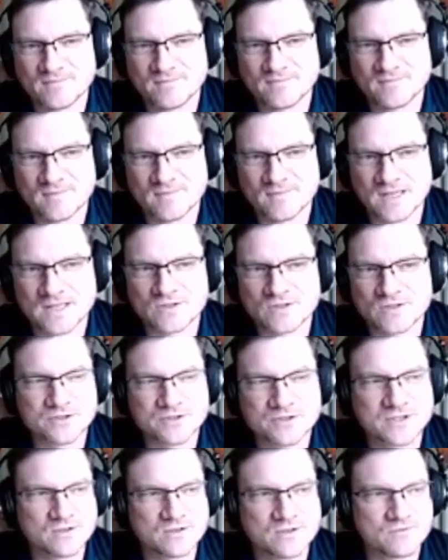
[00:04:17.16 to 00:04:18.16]
It's
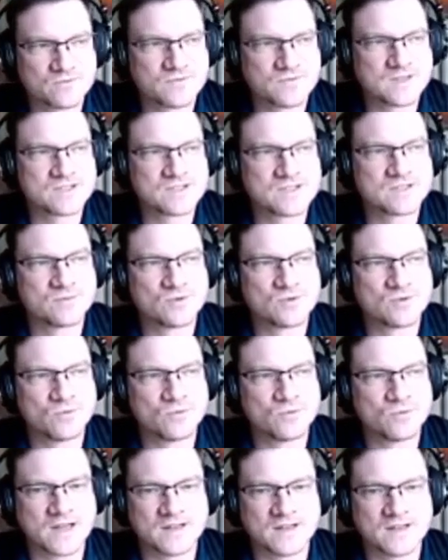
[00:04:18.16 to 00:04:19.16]
also visible
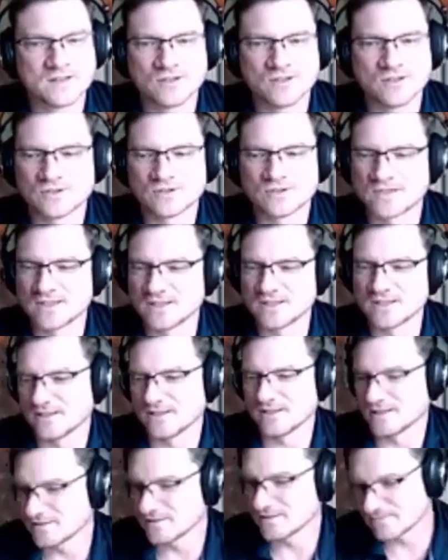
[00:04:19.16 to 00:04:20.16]
when you
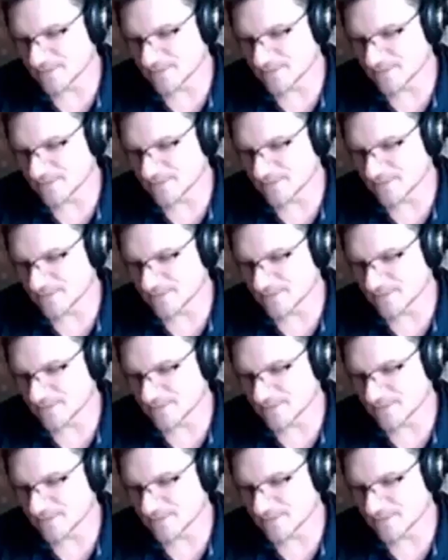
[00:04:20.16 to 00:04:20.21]
see